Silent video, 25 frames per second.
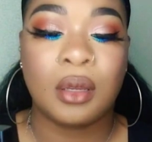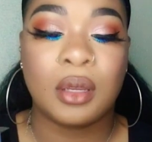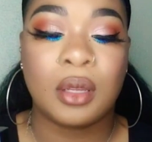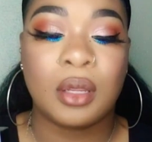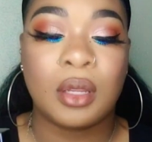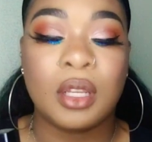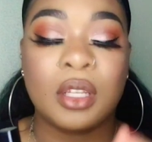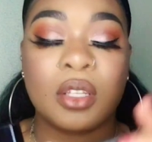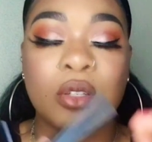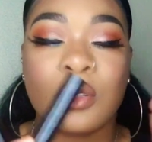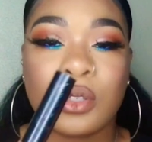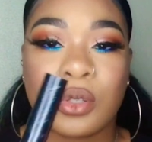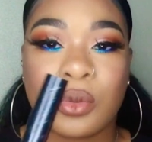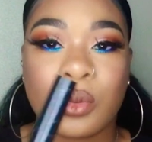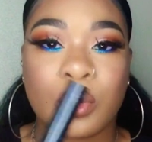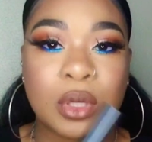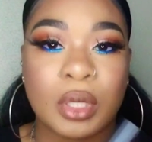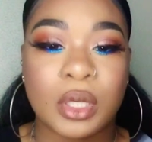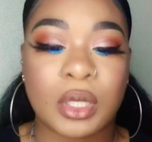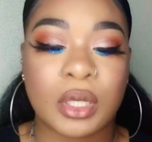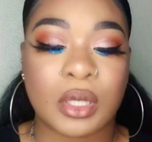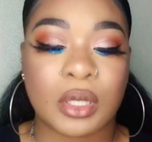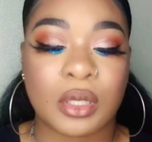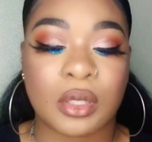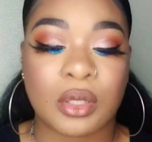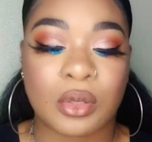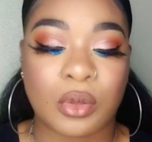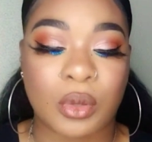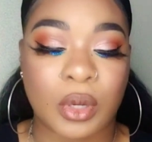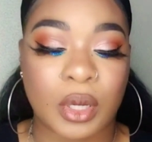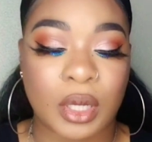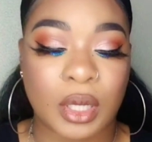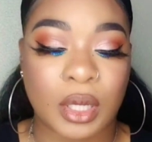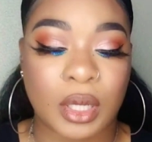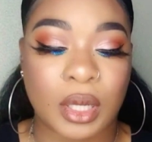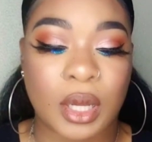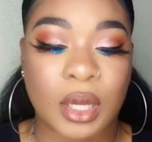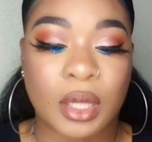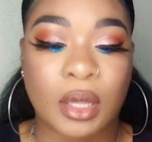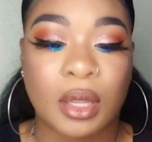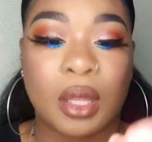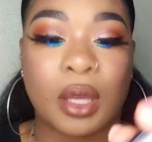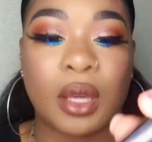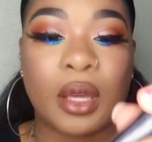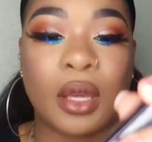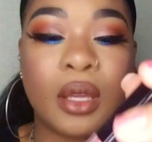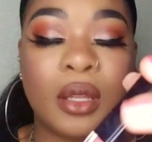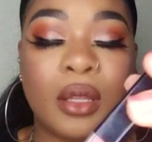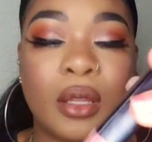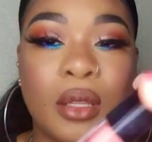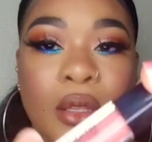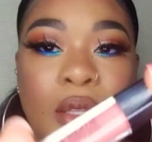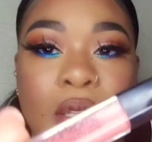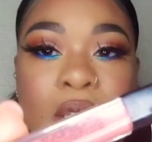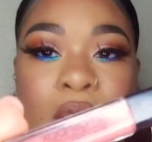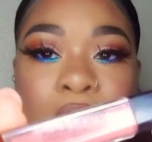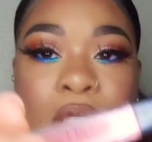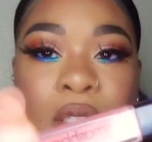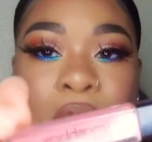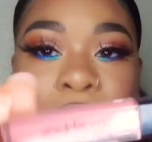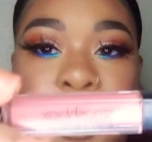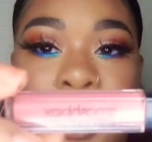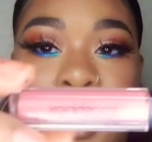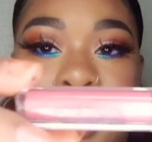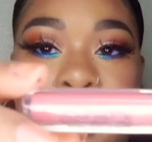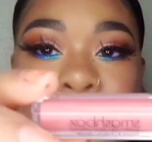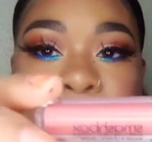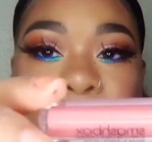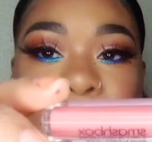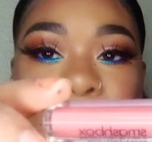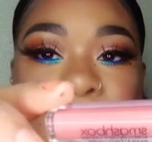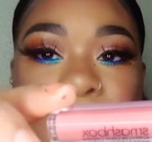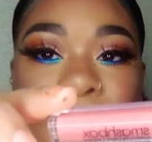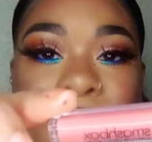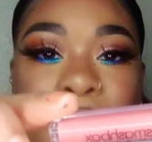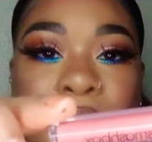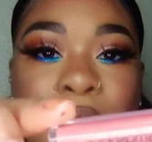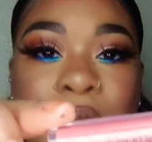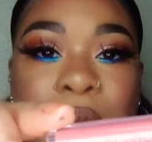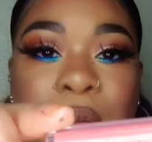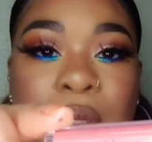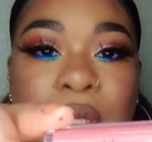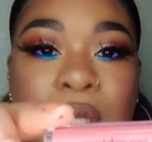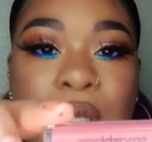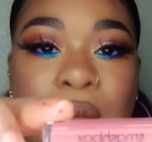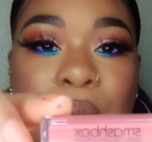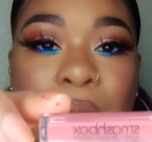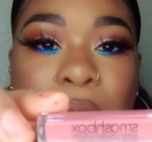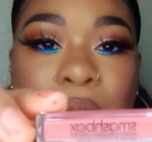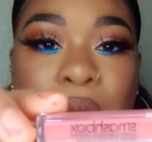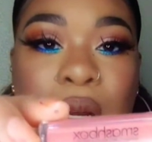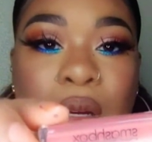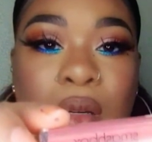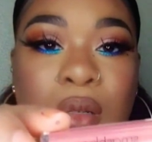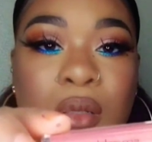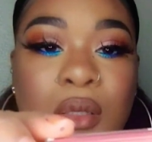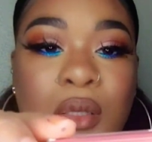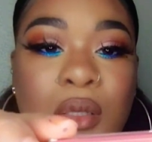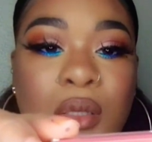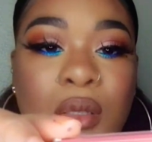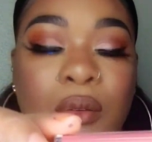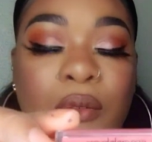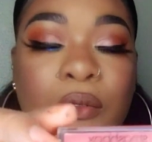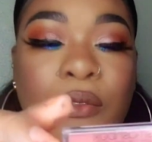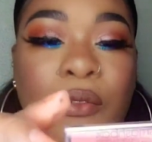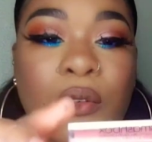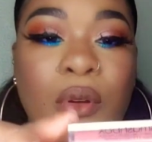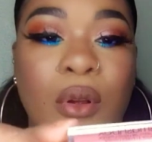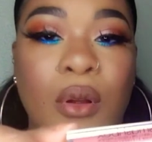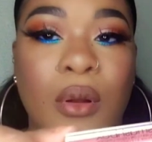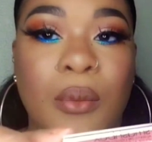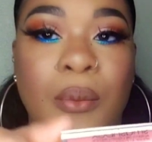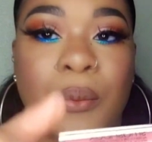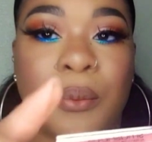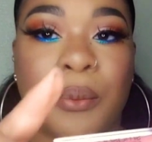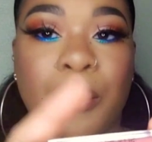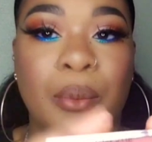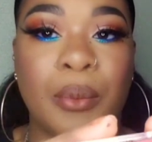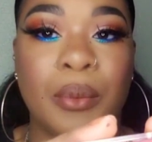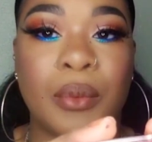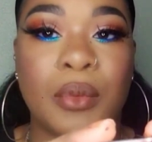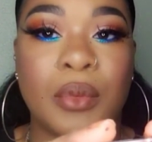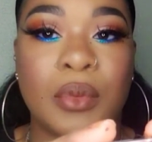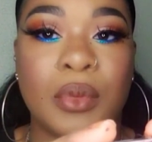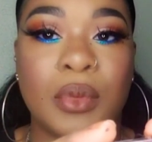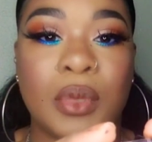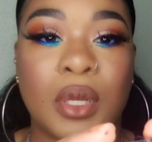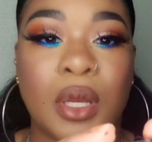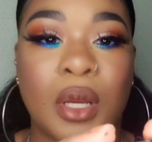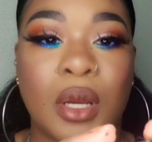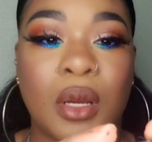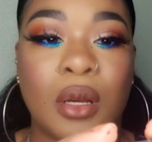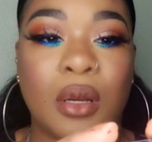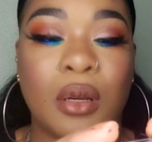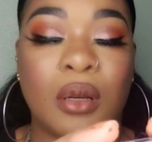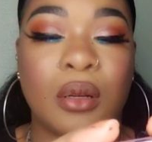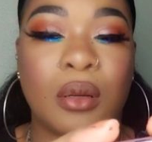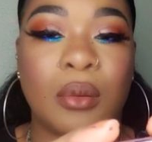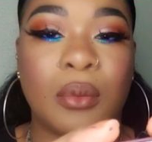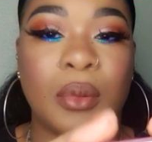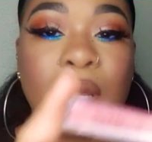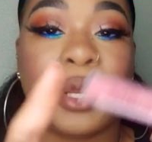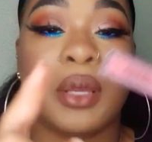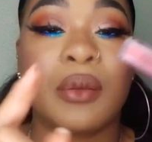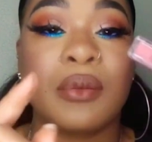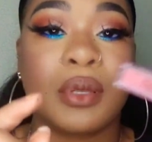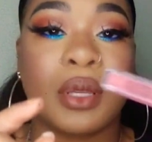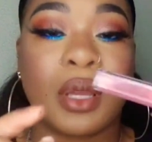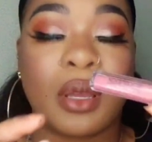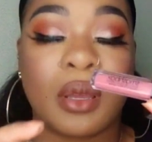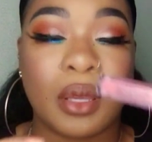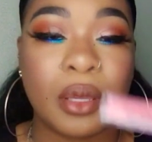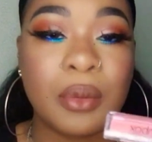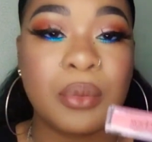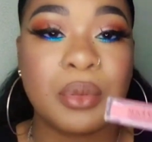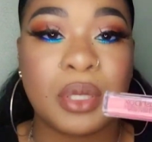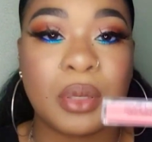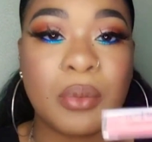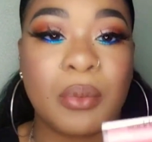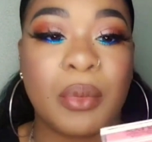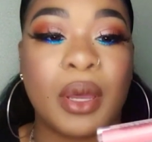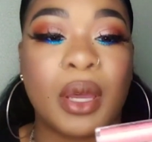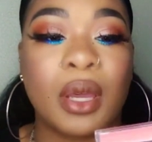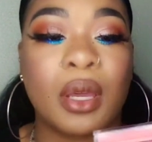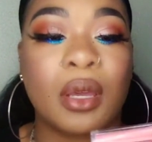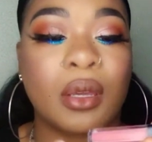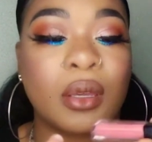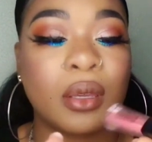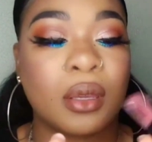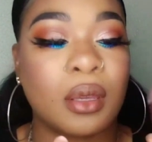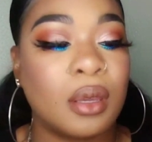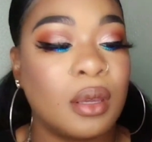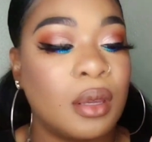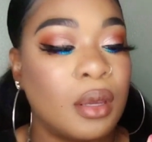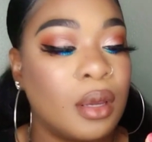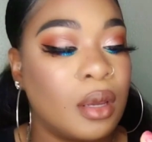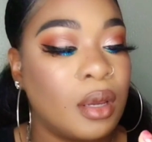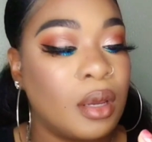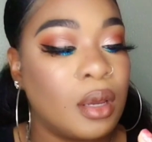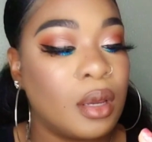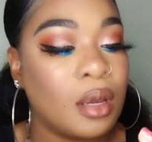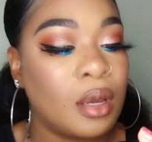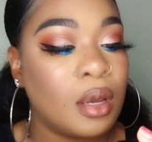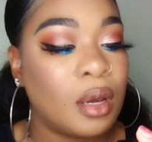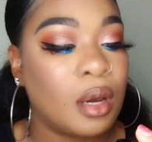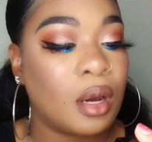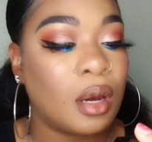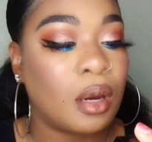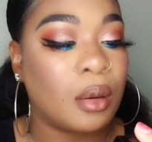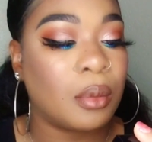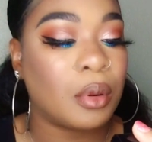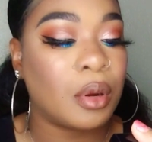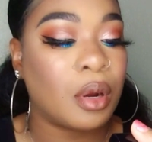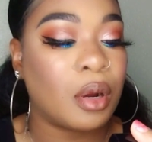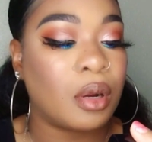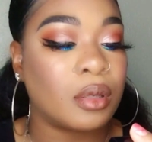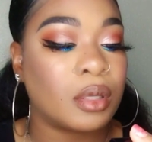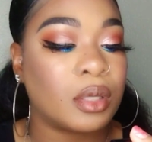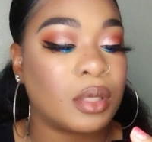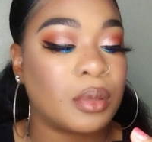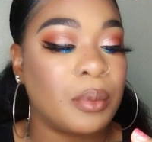and this was really good too. I did like that. And then this is out I got of an Ipsy box from an Ipsy bag called